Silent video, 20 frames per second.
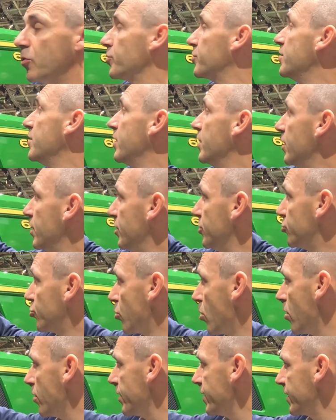for the
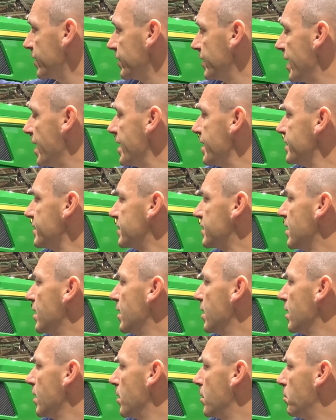hydraulic lines,
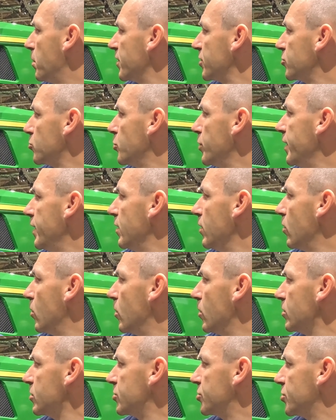but we
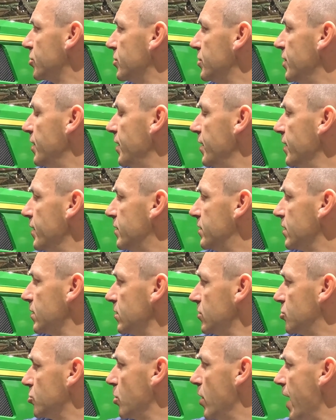also need
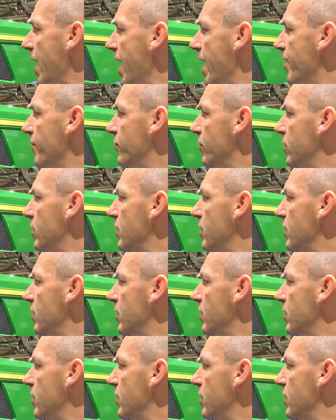to have